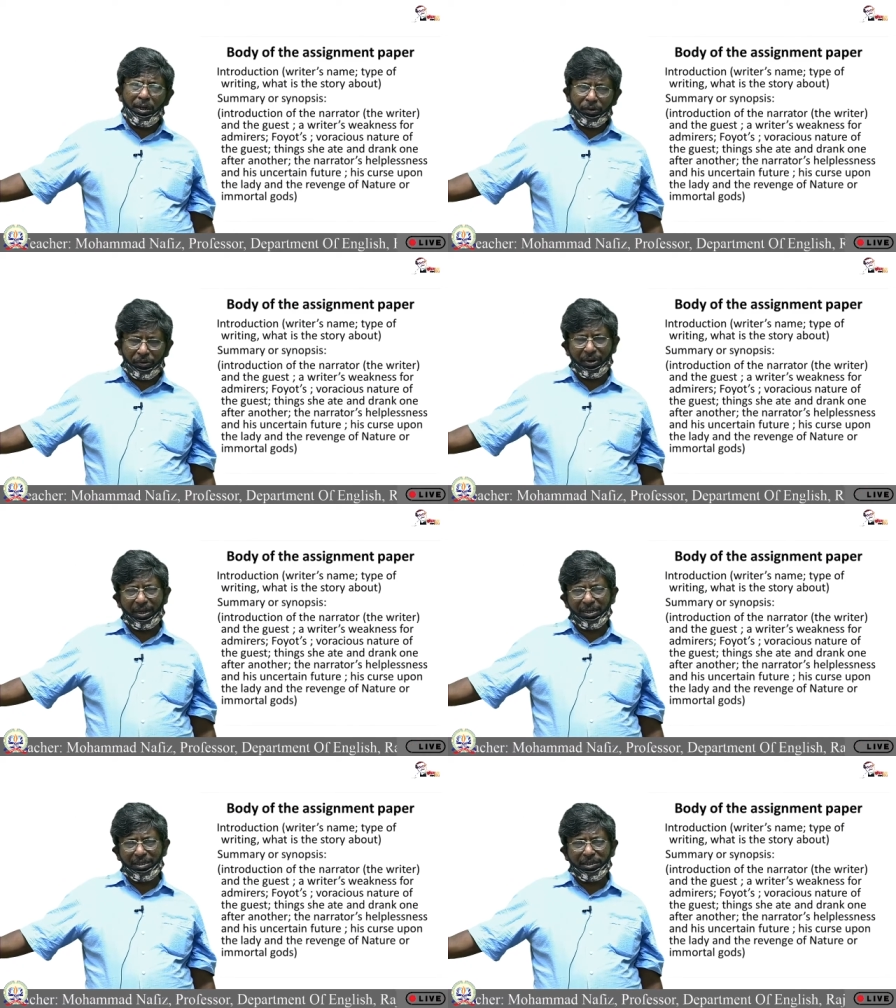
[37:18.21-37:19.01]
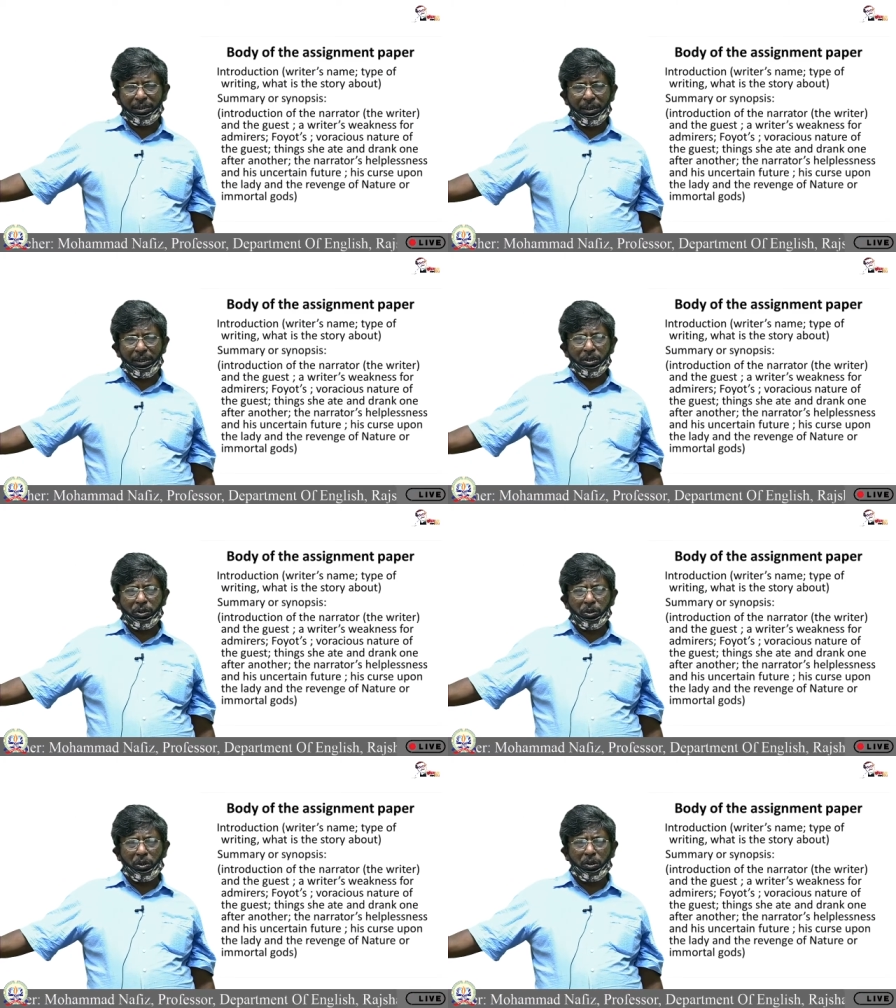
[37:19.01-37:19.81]
drinks
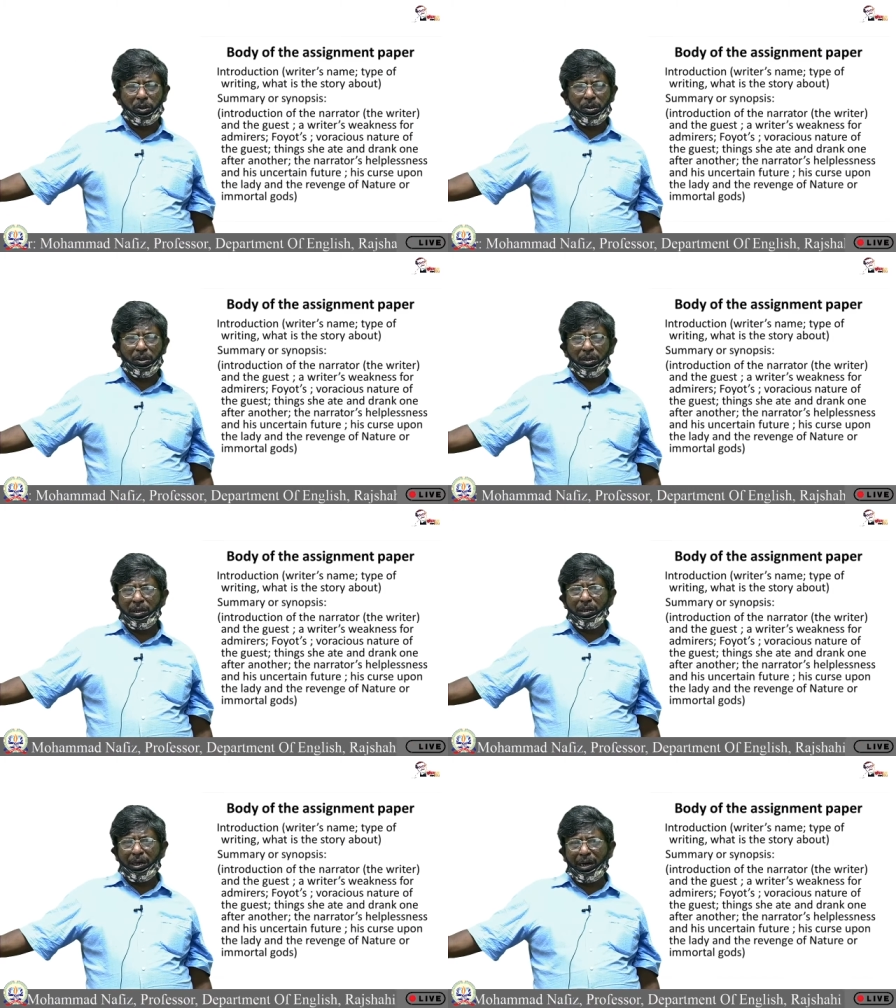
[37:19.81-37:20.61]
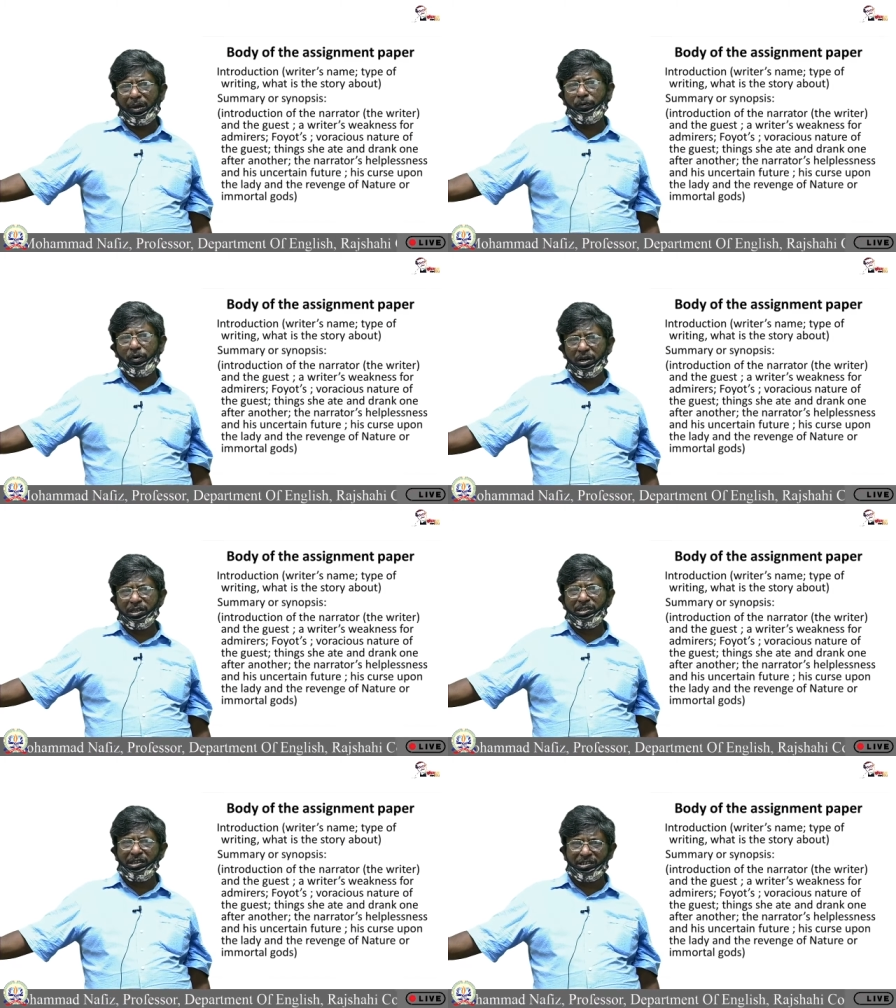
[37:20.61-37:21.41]
show her
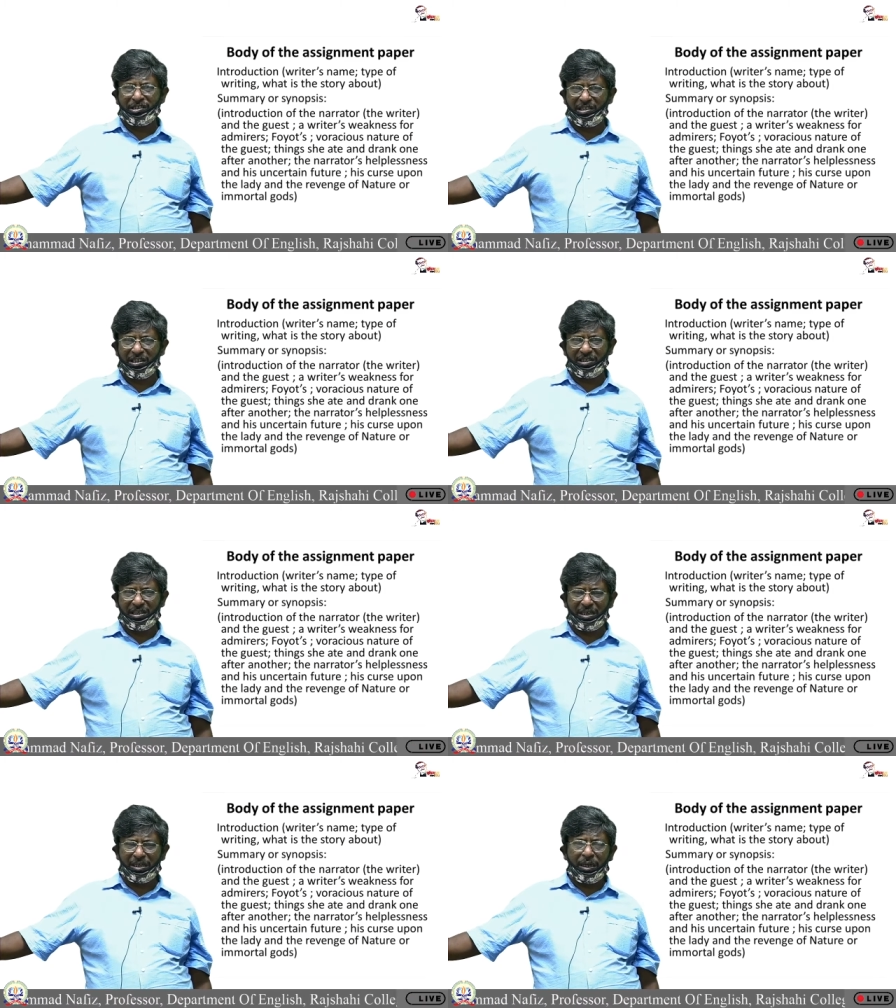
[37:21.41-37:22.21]
voracious nature.